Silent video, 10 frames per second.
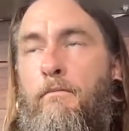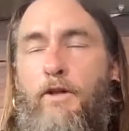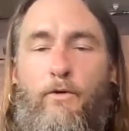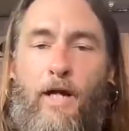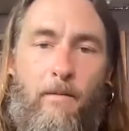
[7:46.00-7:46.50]

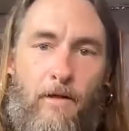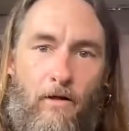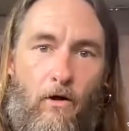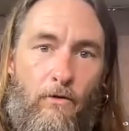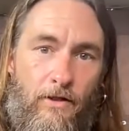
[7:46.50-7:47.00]
you name
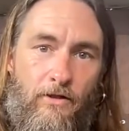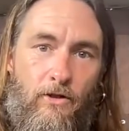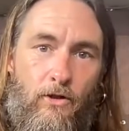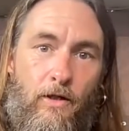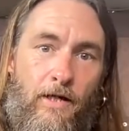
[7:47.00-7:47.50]
it, all these
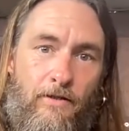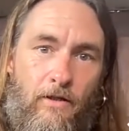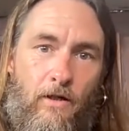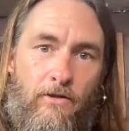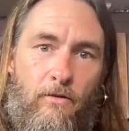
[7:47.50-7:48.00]
crazy
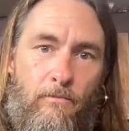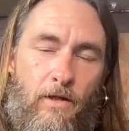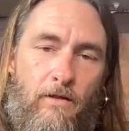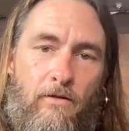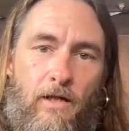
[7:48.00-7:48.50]
custom
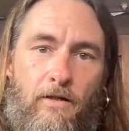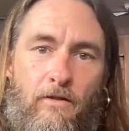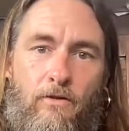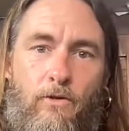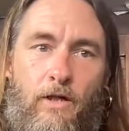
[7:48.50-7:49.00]
things that I
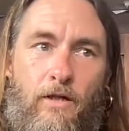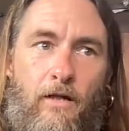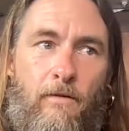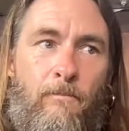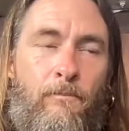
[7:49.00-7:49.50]
did to
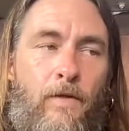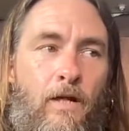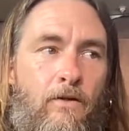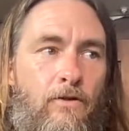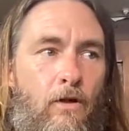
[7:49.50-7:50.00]
Triteia.
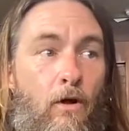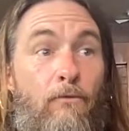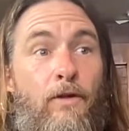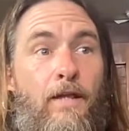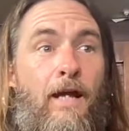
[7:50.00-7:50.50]
So
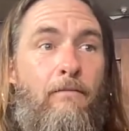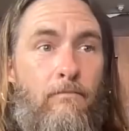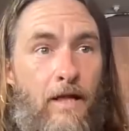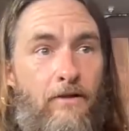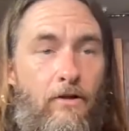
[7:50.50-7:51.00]
hopefully that
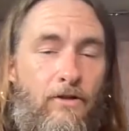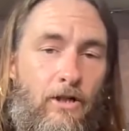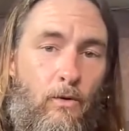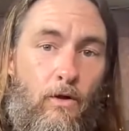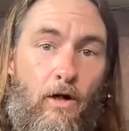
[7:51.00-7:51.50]
turns
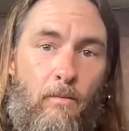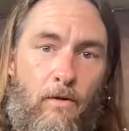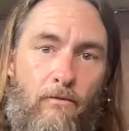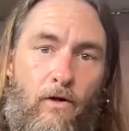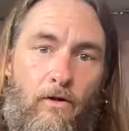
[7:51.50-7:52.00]
into a
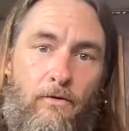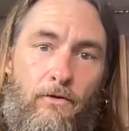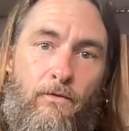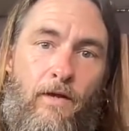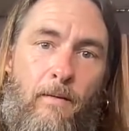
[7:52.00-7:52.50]
number of
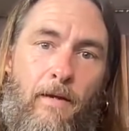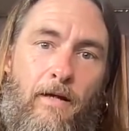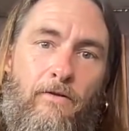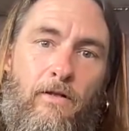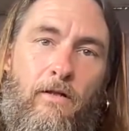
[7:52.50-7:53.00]
articles for that
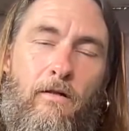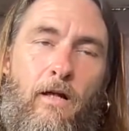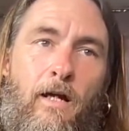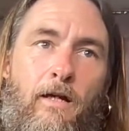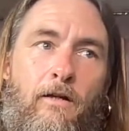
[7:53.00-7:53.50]
magazine.
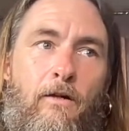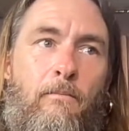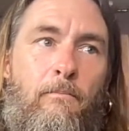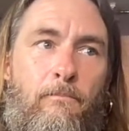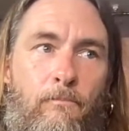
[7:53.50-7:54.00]
And
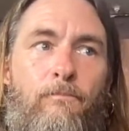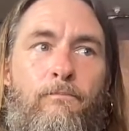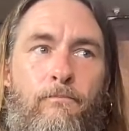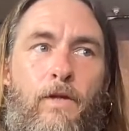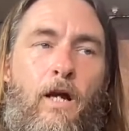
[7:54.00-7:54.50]

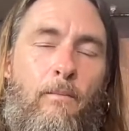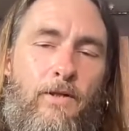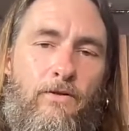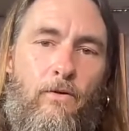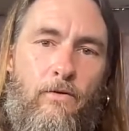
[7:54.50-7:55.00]
yeah,
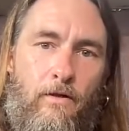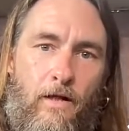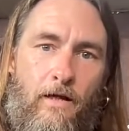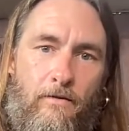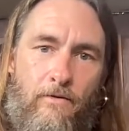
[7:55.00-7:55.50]
I'll be stoked
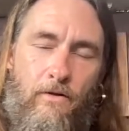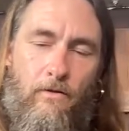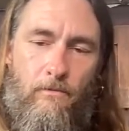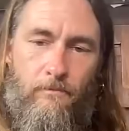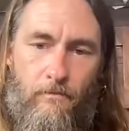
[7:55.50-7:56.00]
on that.
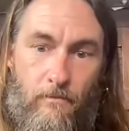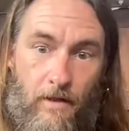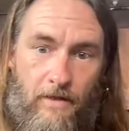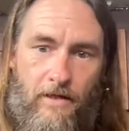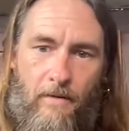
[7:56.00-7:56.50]
So
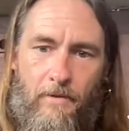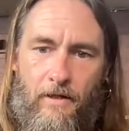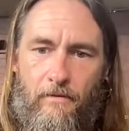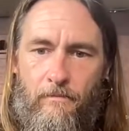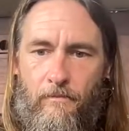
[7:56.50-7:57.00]
that's
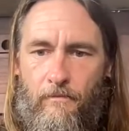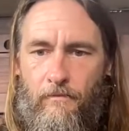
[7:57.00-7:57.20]
happening.